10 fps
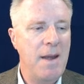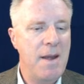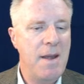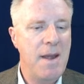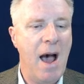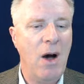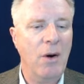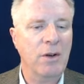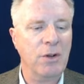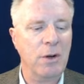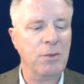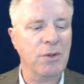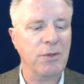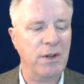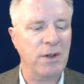Now, in terms
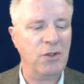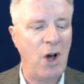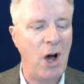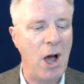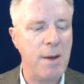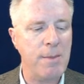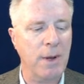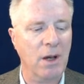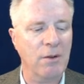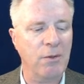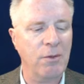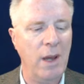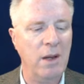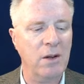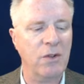of the timing of
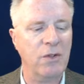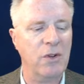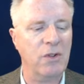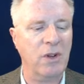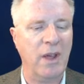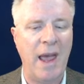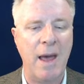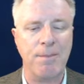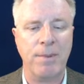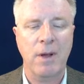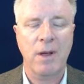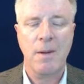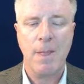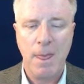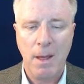when does this gap
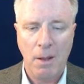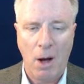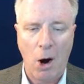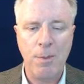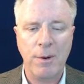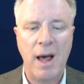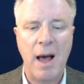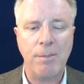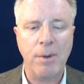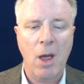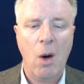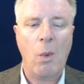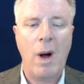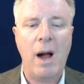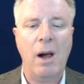open up,
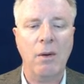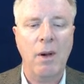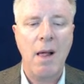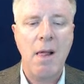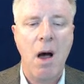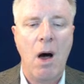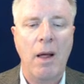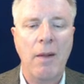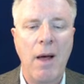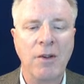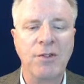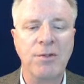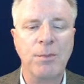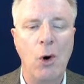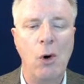well, a
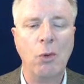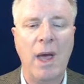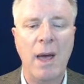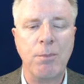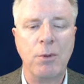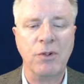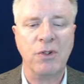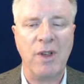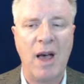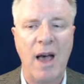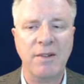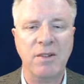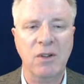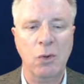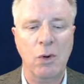small gap was
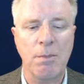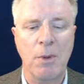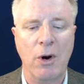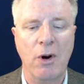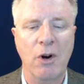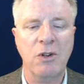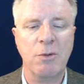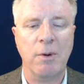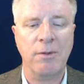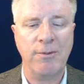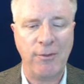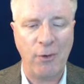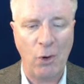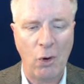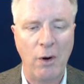starting to emerge
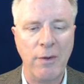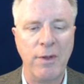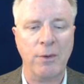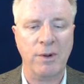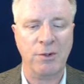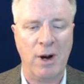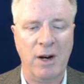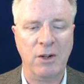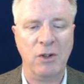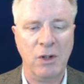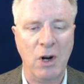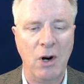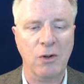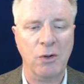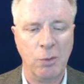before the retraction
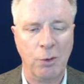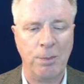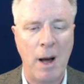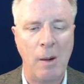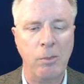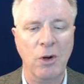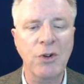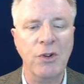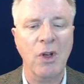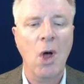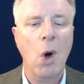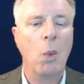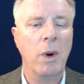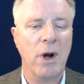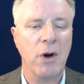notice was published.
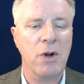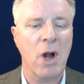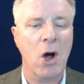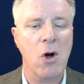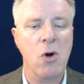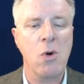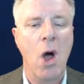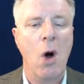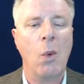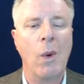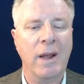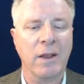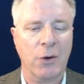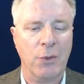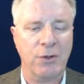We don't know when
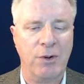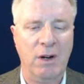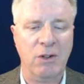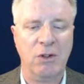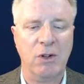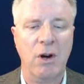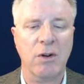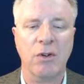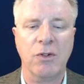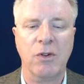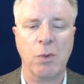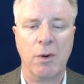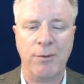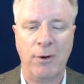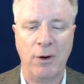the retraction notices were
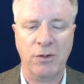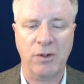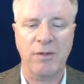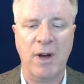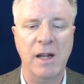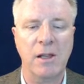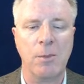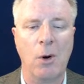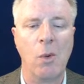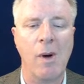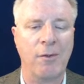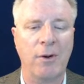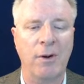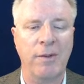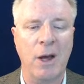first available,
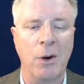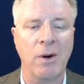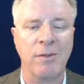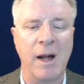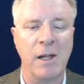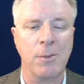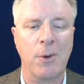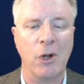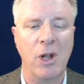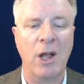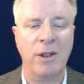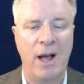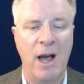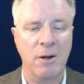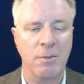whether they were available
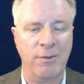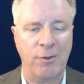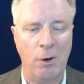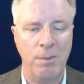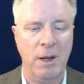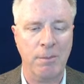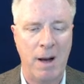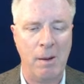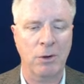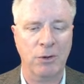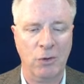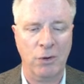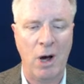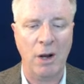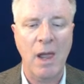online before being published or
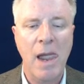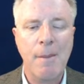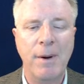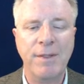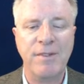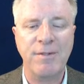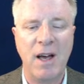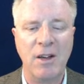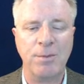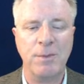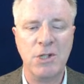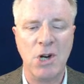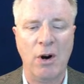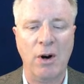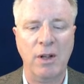not. But the vast
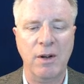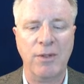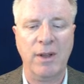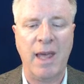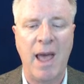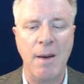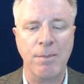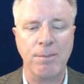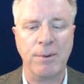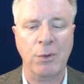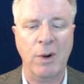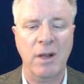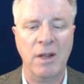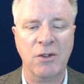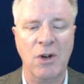majority of the gap
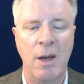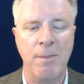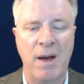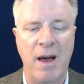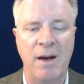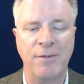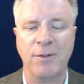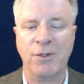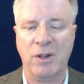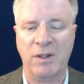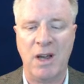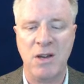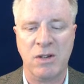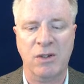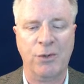between the time path of
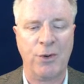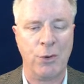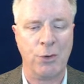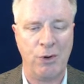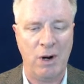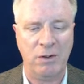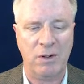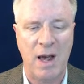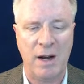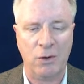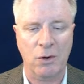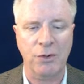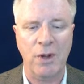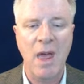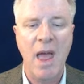citations for the retracted
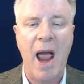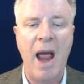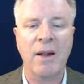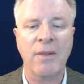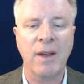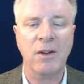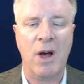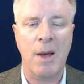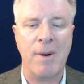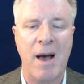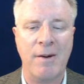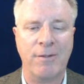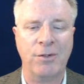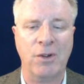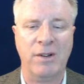articles and the time path
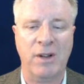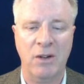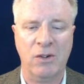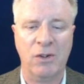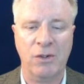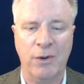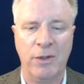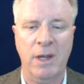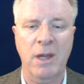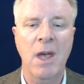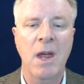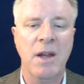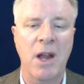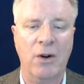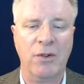of citations for the
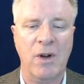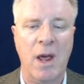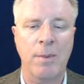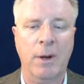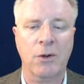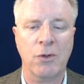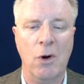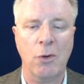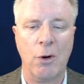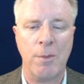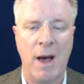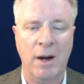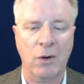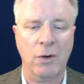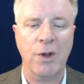nearest neighbor control group
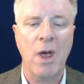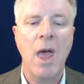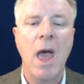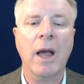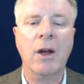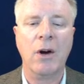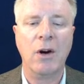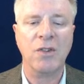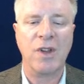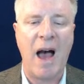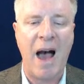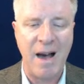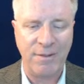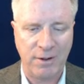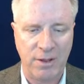articles occurs
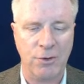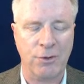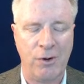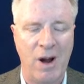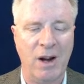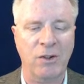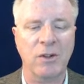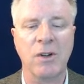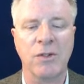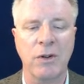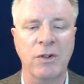after the retraction. And so this